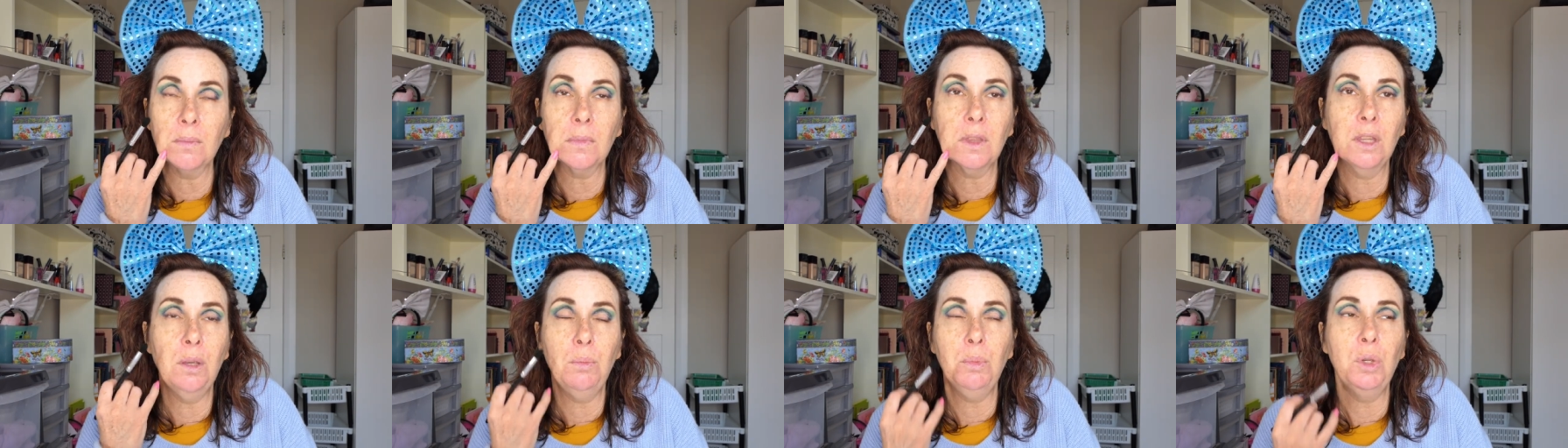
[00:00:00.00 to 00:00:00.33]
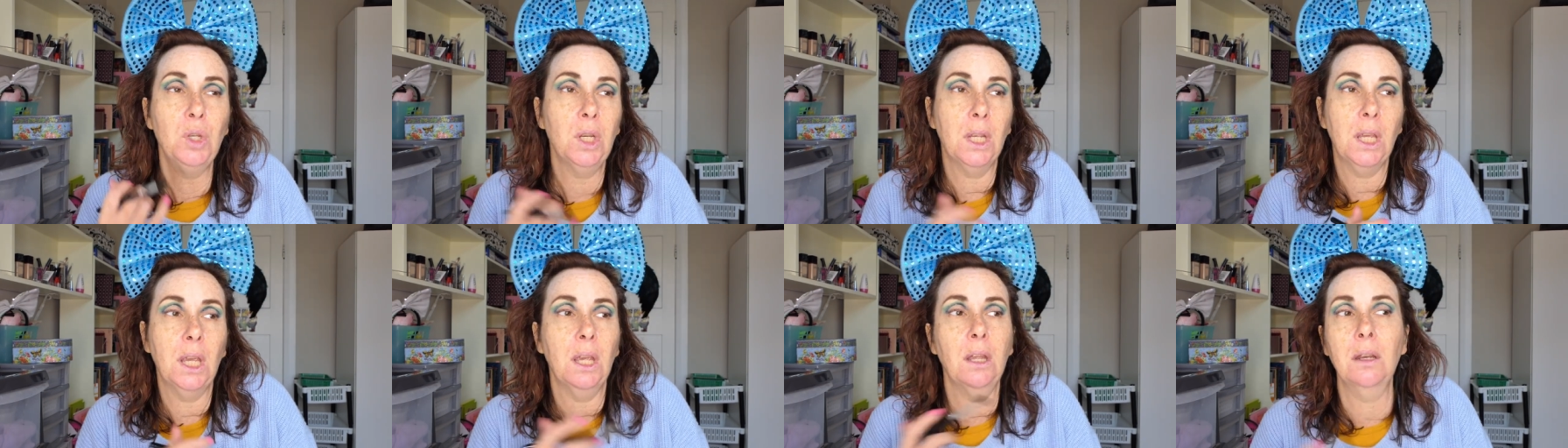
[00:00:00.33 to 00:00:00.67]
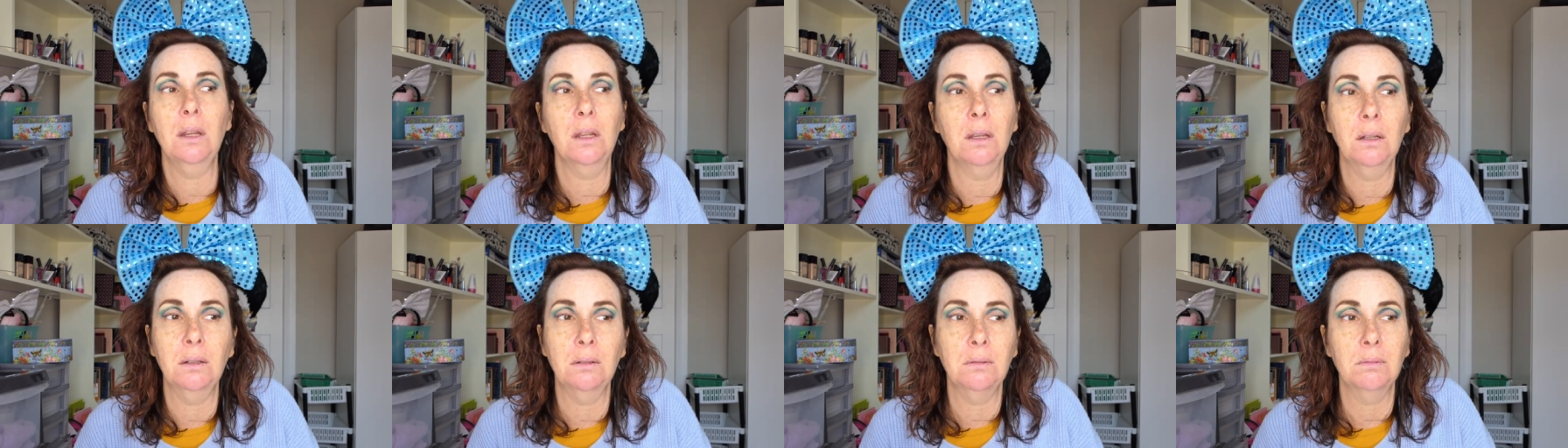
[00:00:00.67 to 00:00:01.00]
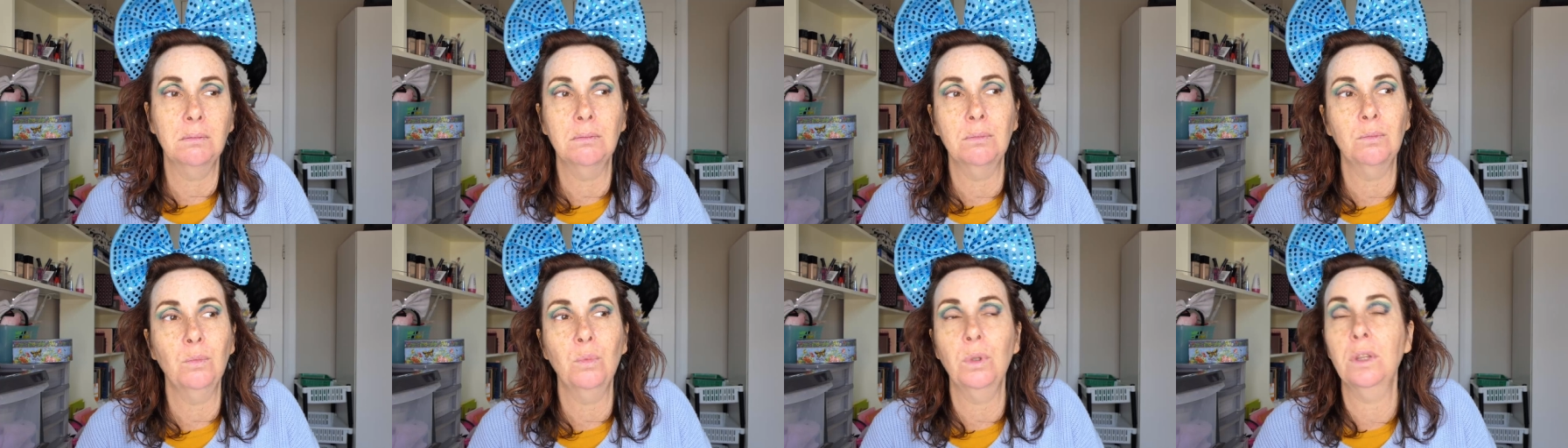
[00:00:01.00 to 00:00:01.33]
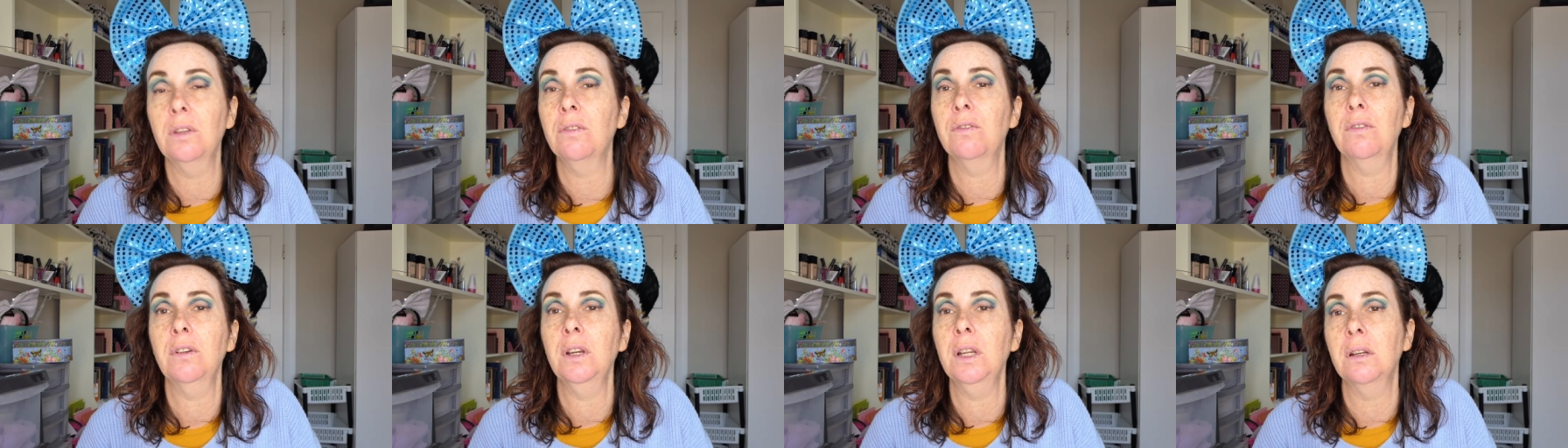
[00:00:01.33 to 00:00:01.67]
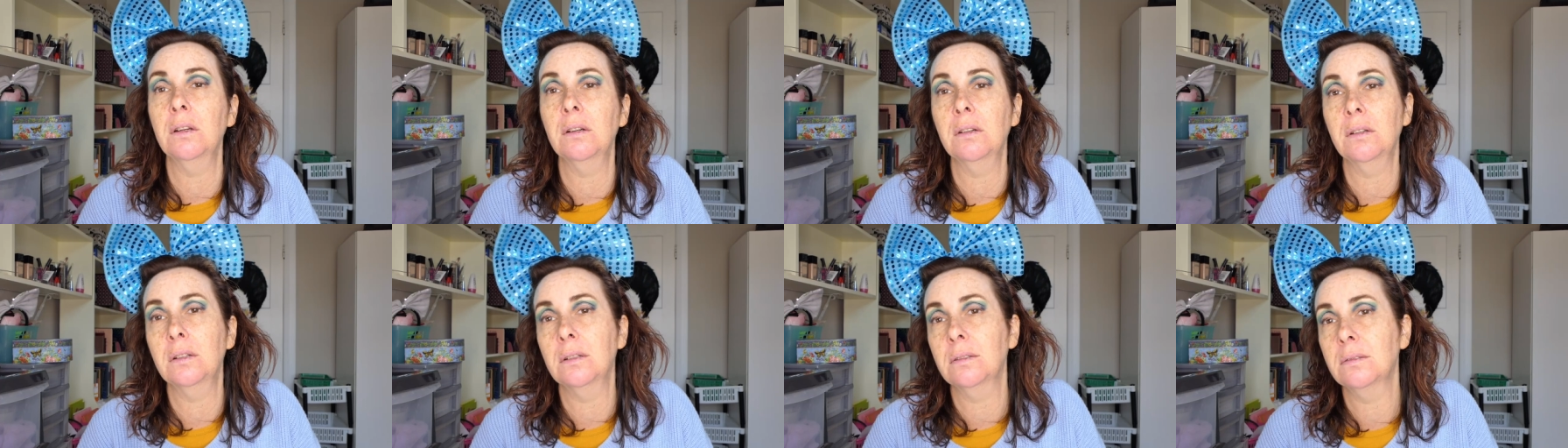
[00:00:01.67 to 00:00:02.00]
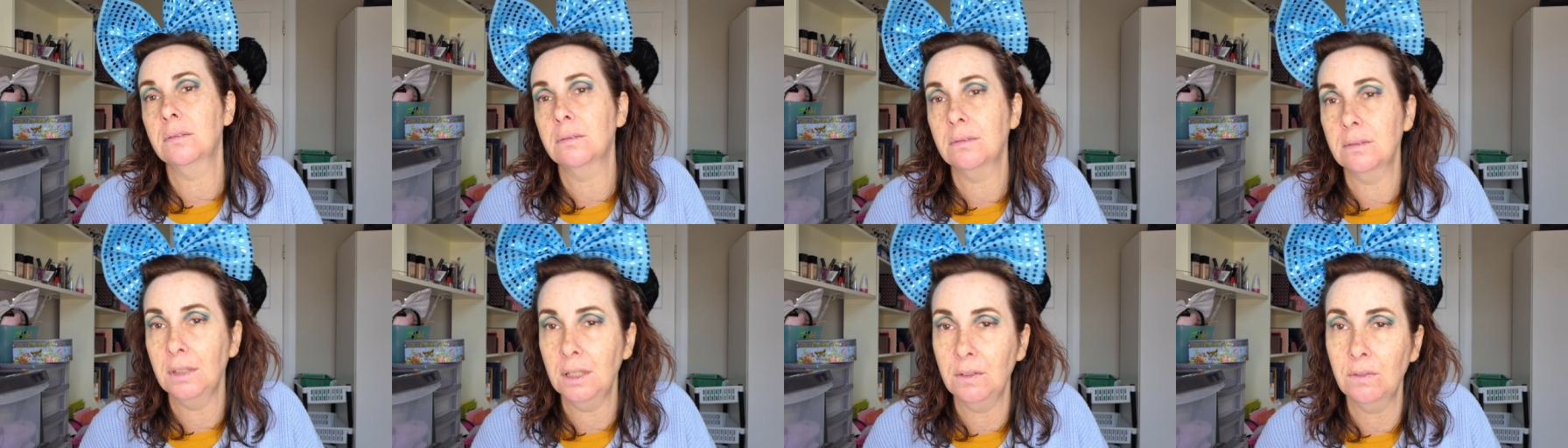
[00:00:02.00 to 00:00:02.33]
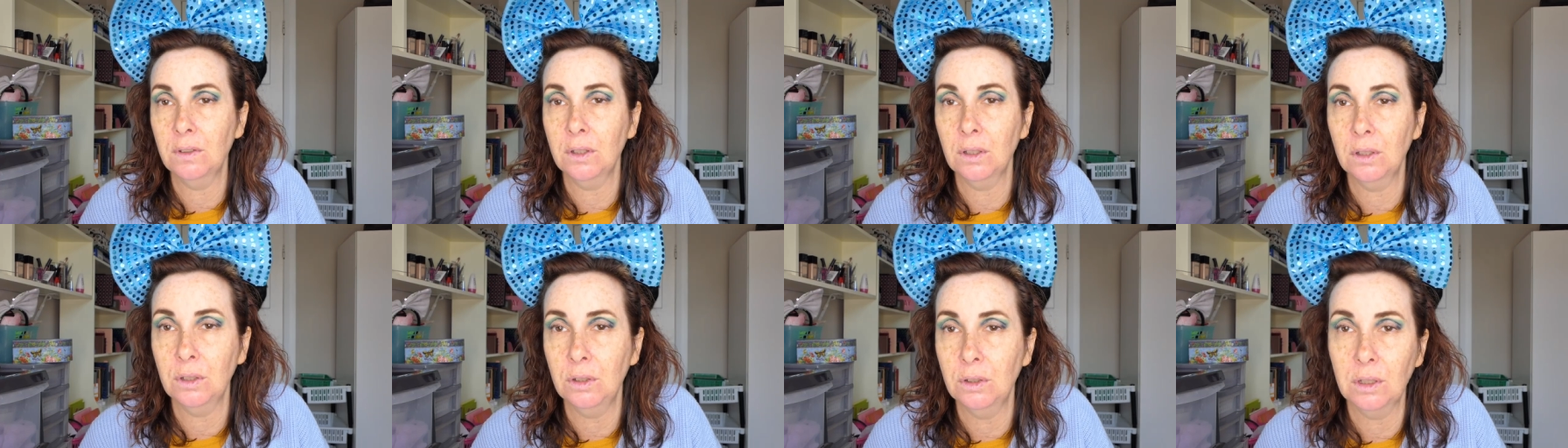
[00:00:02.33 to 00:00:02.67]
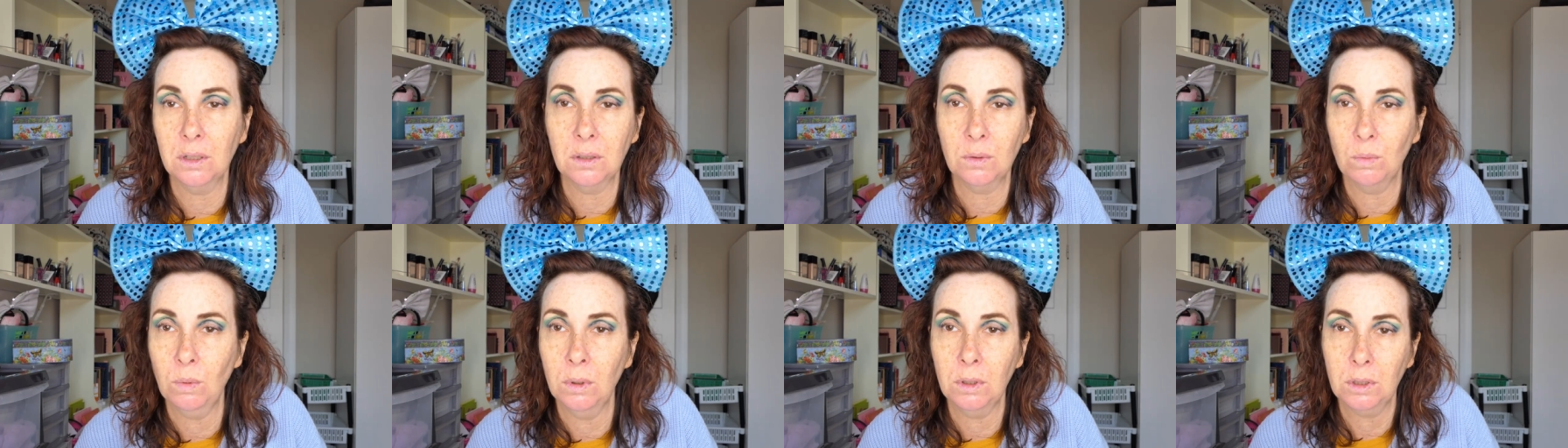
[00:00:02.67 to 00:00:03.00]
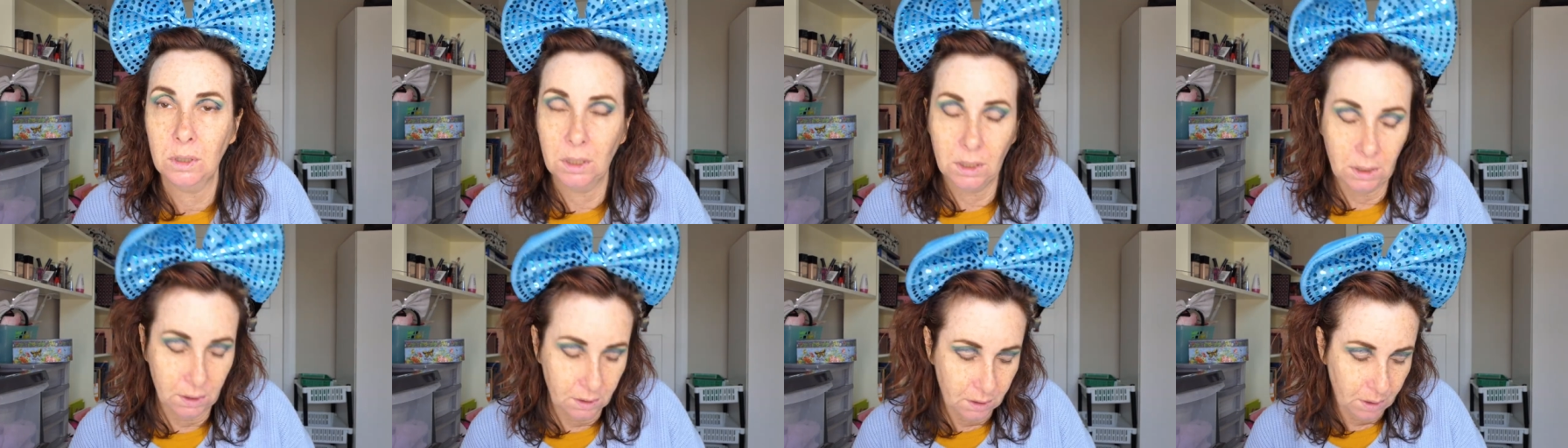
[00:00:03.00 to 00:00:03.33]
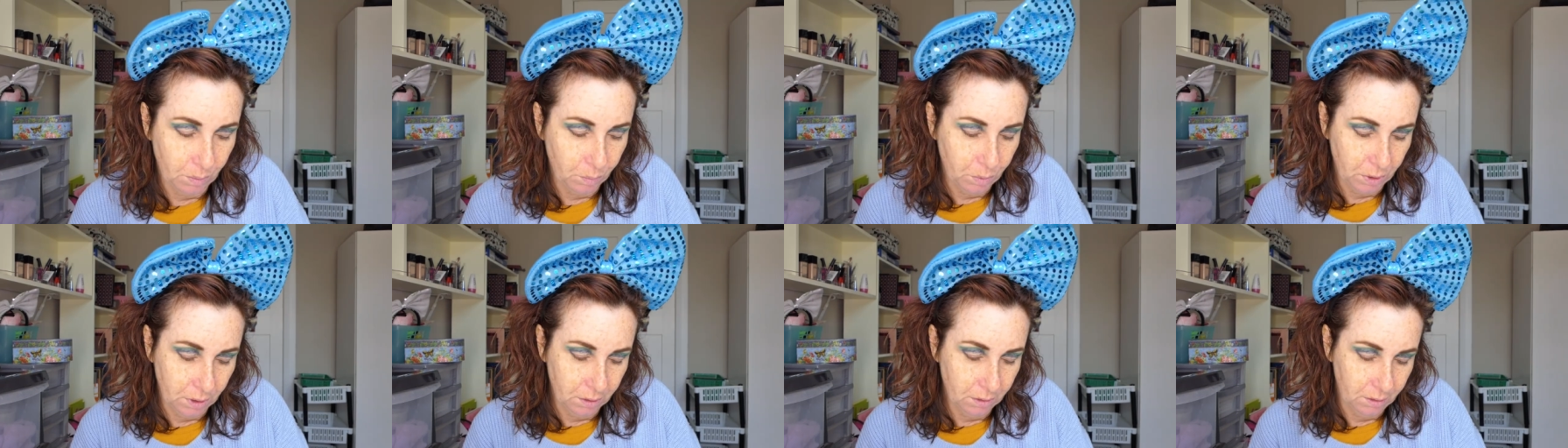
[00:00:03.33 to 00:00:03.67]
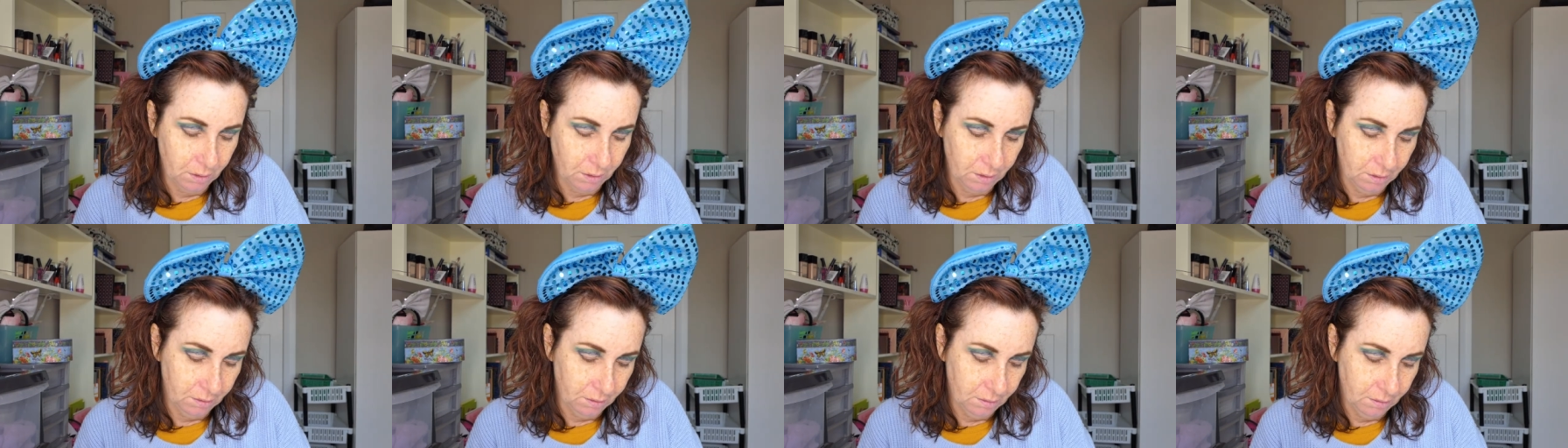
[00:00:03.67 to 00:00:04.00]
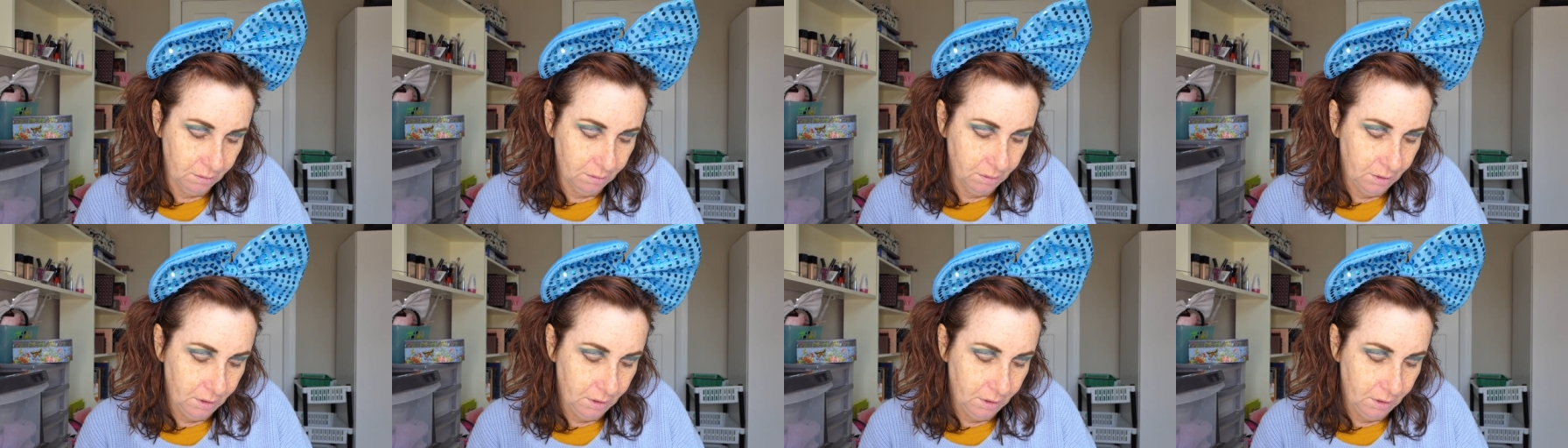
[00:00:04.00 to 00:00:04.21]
communicating with a friend, even though you're just watching someone and